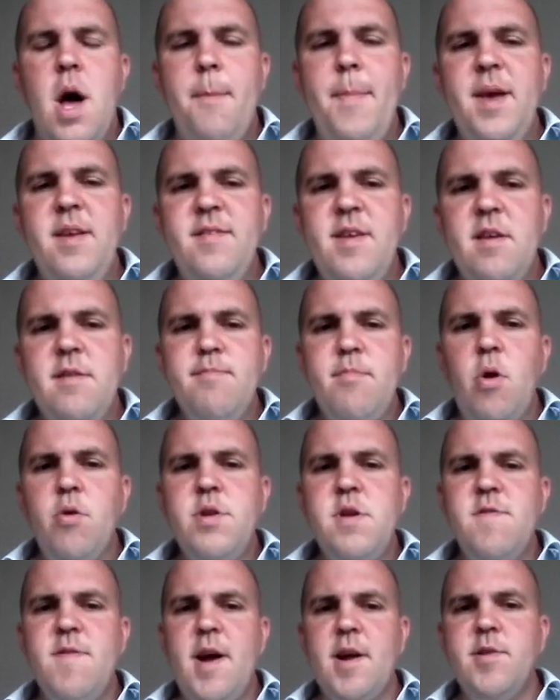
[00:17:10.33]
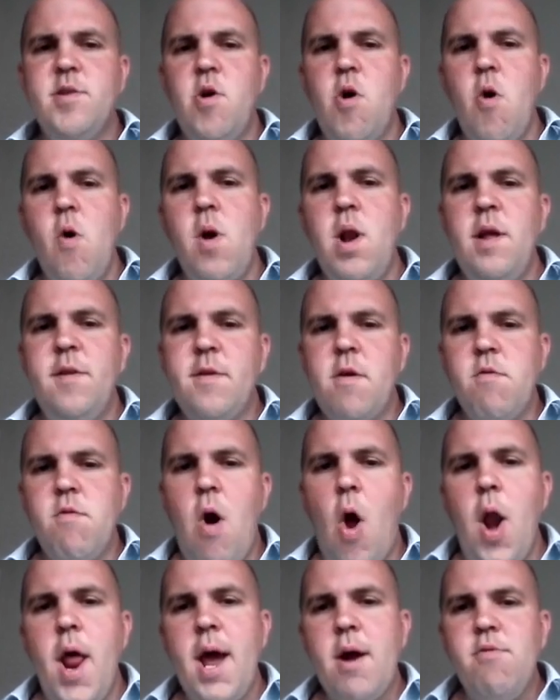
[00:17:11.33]
Obesity is multifactorial, it's
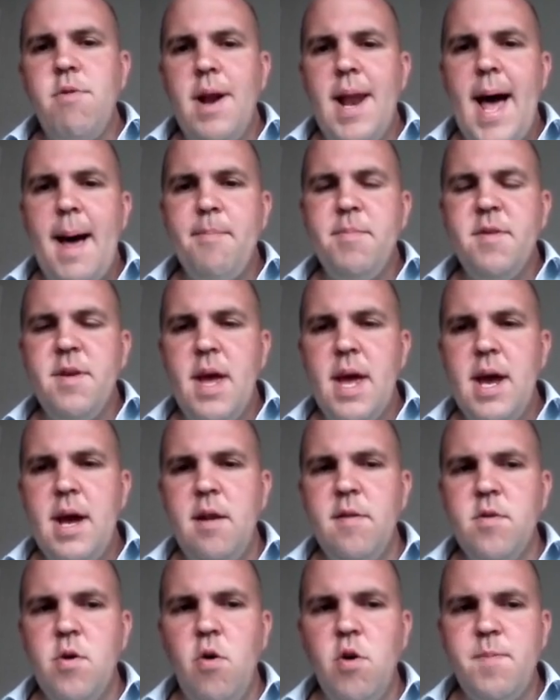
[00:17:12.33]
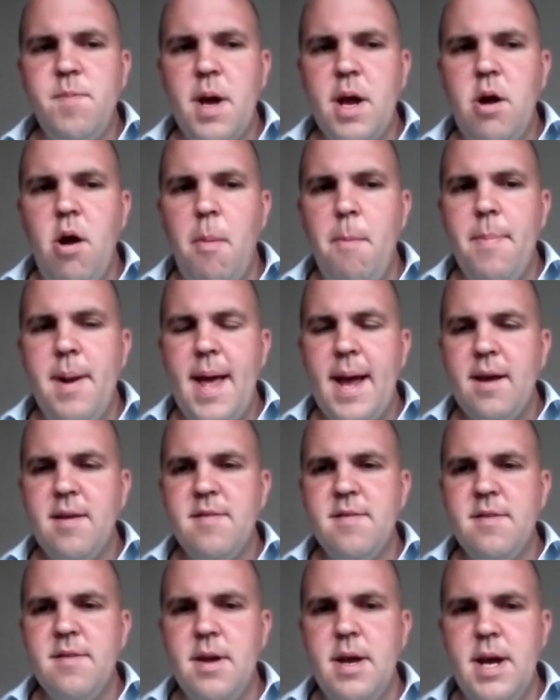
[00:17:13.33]
chronic, relapsing, and it's caused by
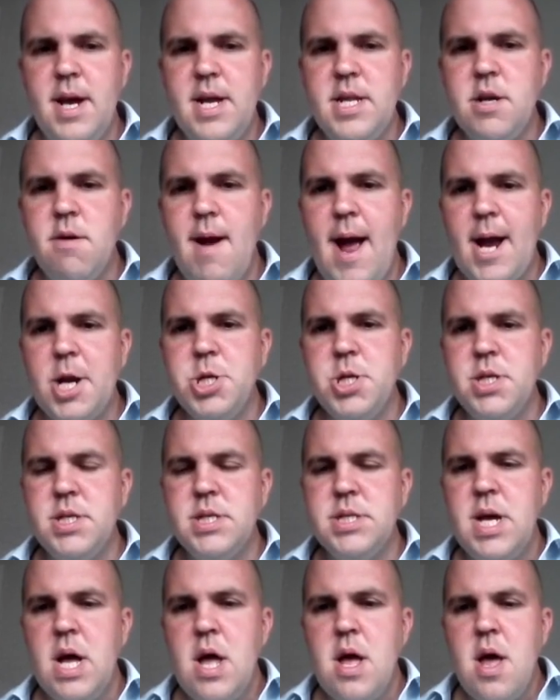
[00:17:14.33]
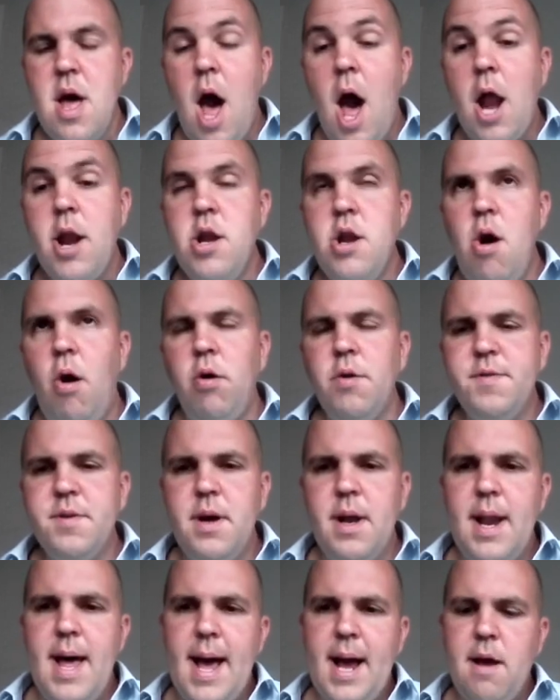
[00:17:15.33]
complex interactions and not
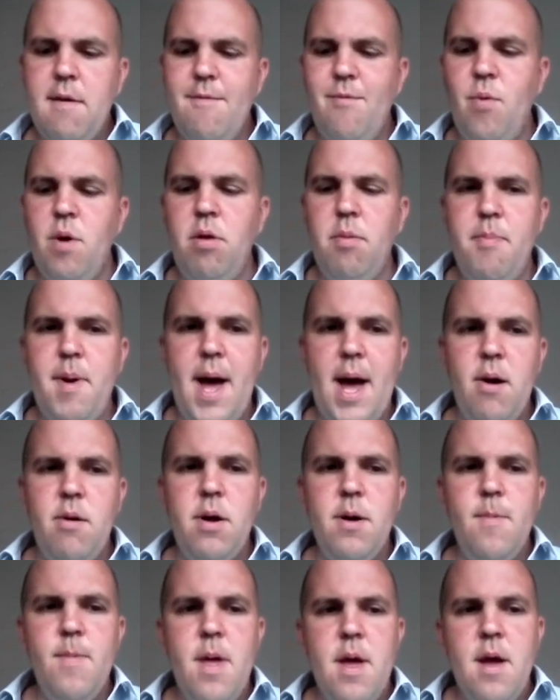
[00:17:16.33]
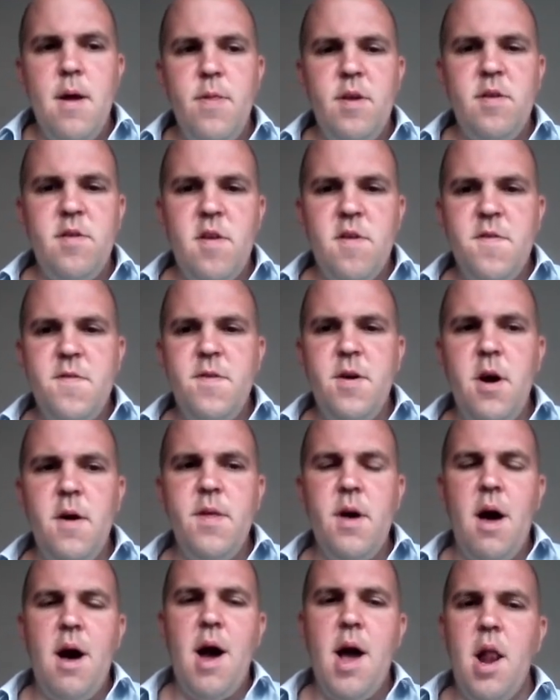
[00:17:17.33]
a lack of willpower. This is
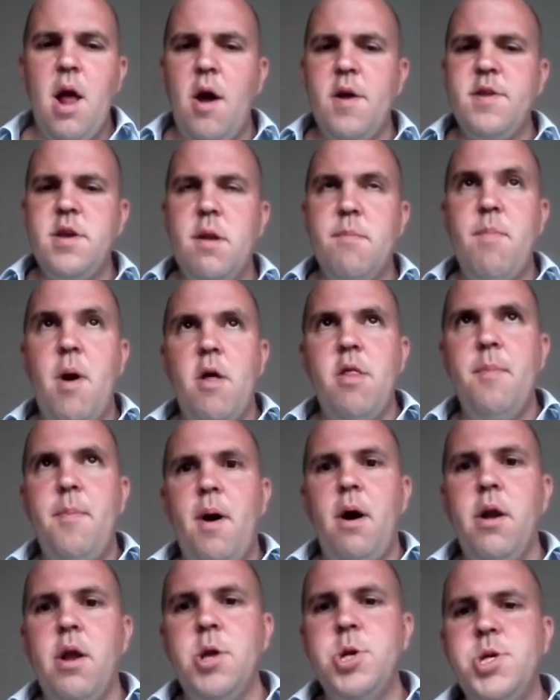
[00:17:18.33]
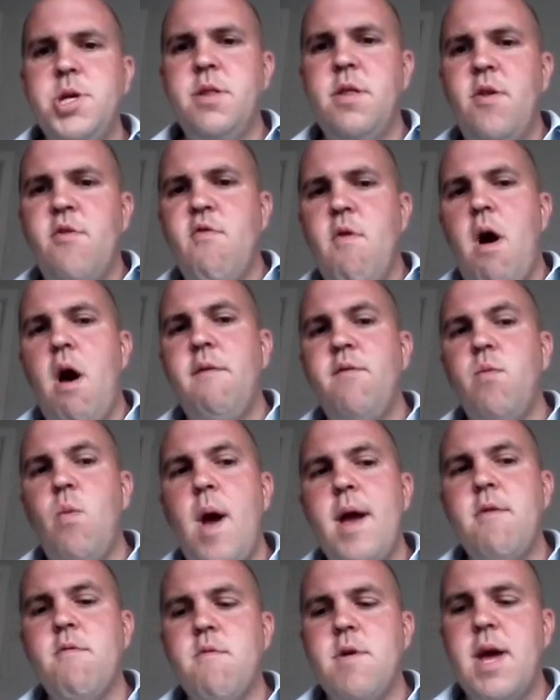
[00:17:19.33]
further highlighted by the biology that drives
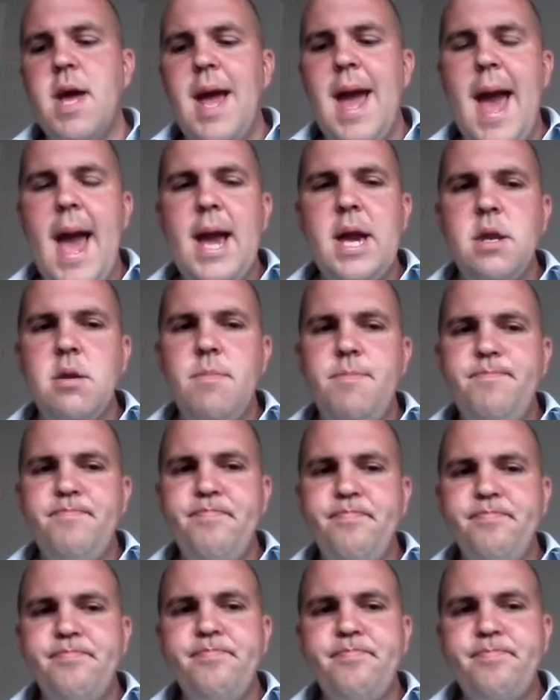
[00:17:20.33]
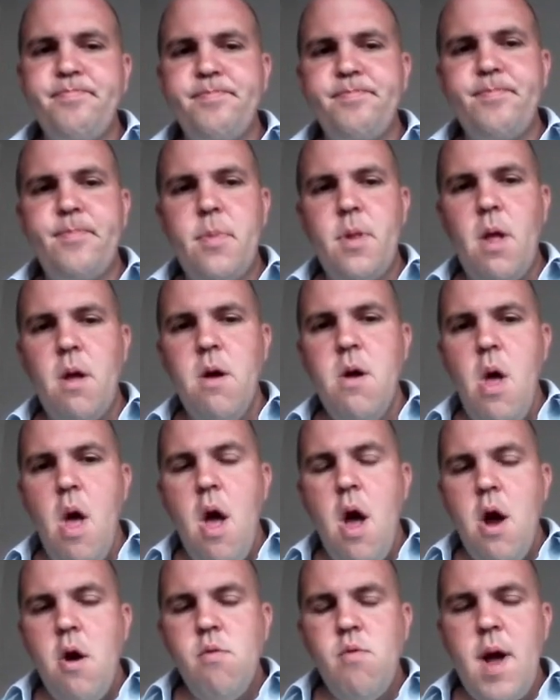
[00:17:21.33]
weight regain.
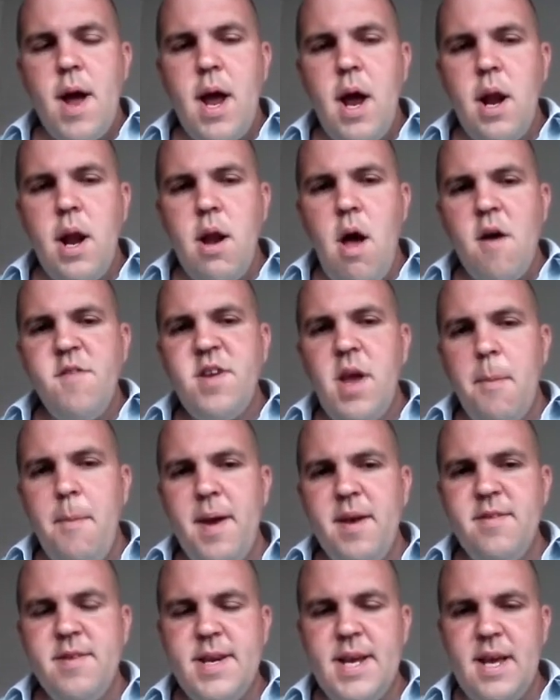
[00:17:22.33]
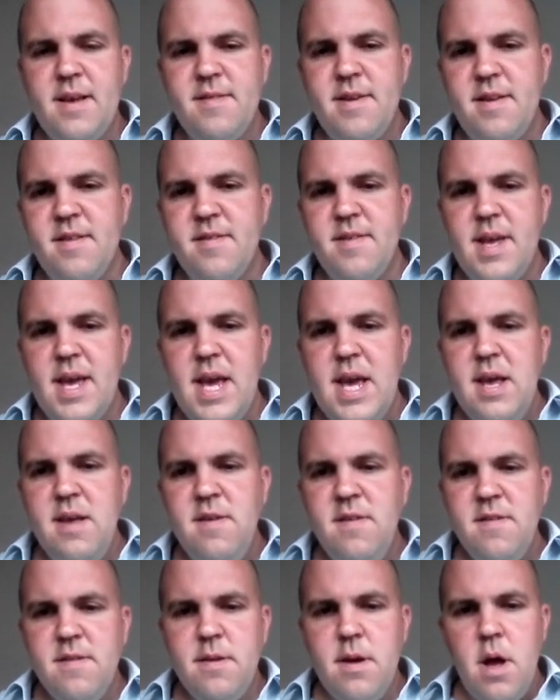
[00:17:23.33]
Recognising obesity as a
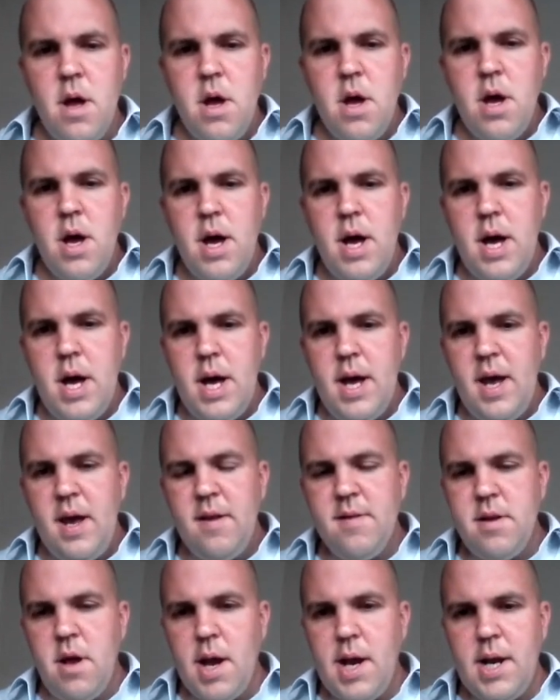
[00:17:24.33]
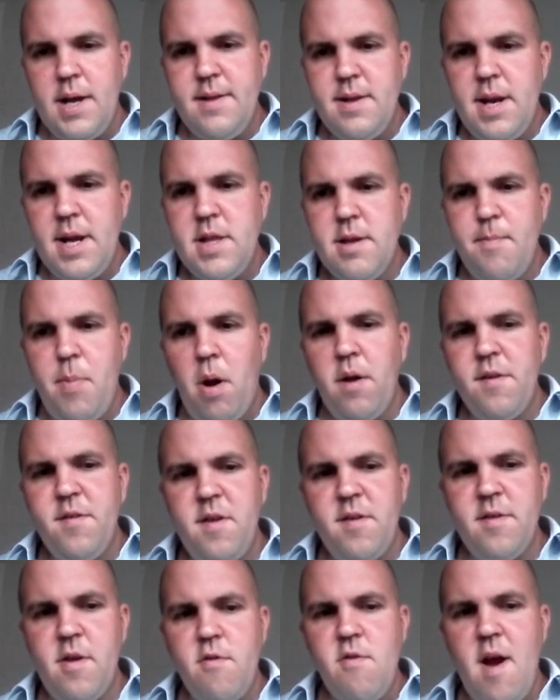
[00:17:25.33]
disease is likely to lead to
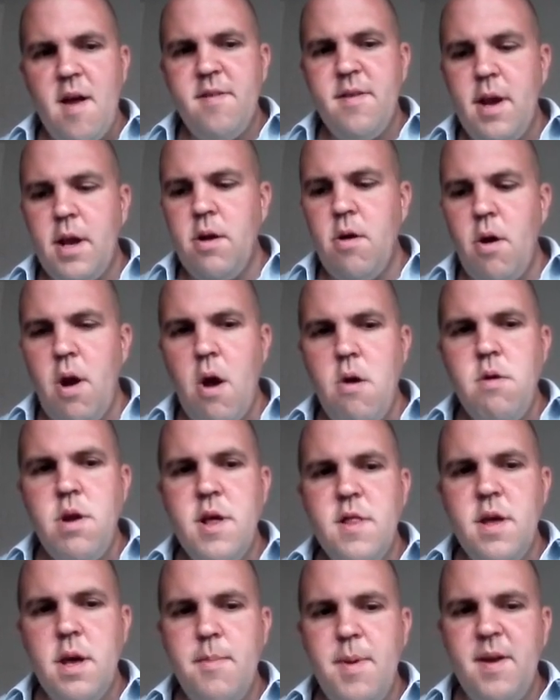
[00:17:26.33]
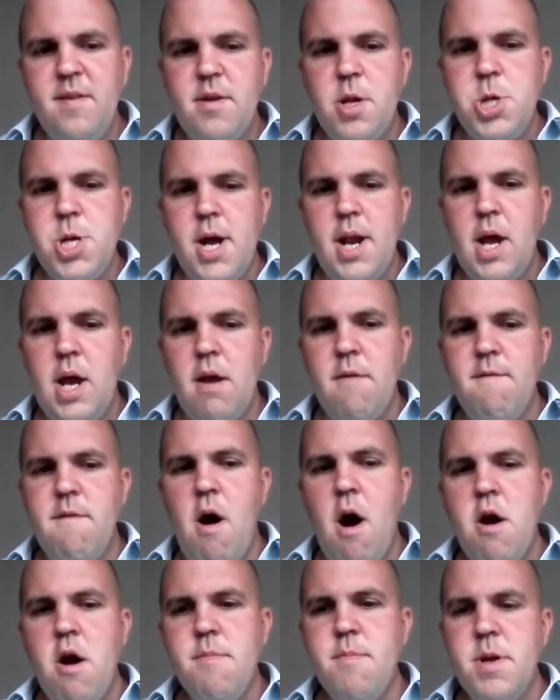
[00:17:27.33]
policies addressing not only the obesogenic
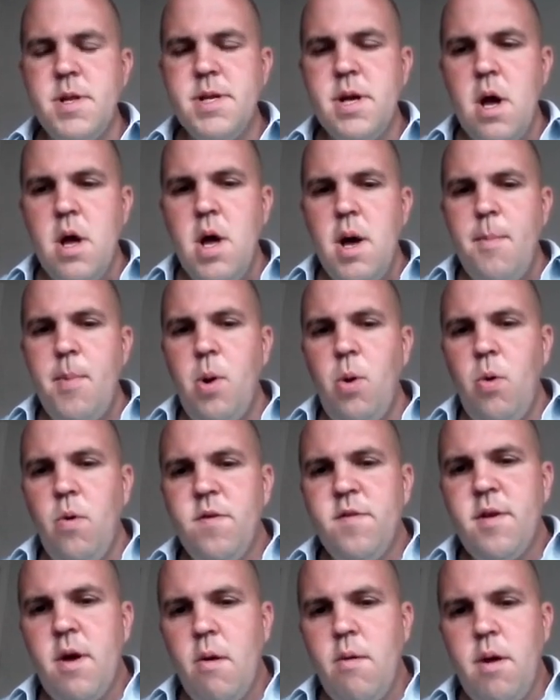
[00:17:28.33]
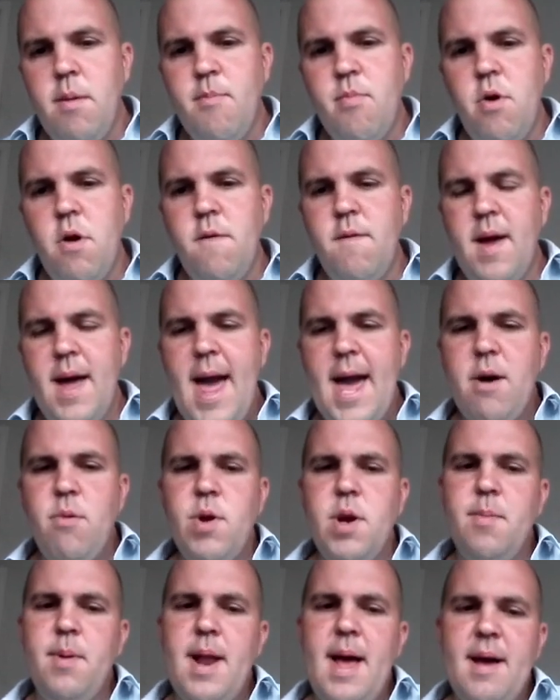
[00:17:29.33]
environment, also improving
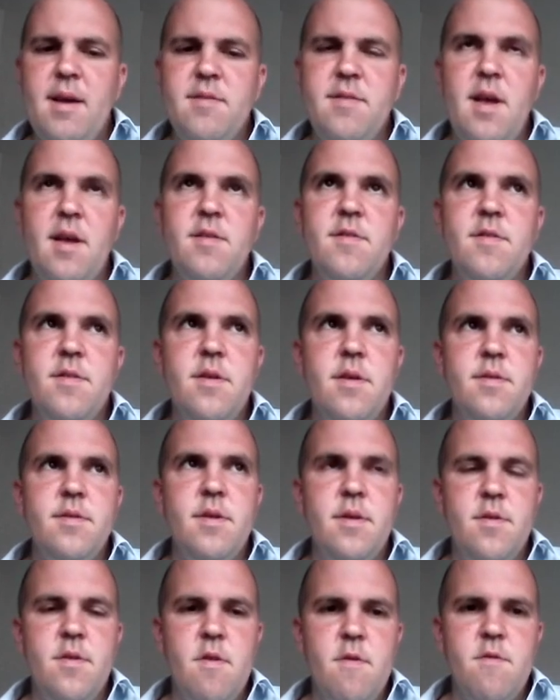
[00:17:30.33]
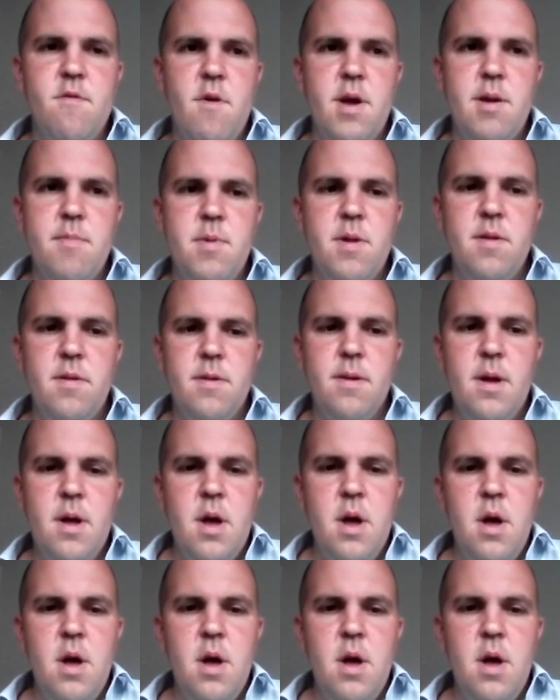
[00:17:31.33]
equitable access to treatment.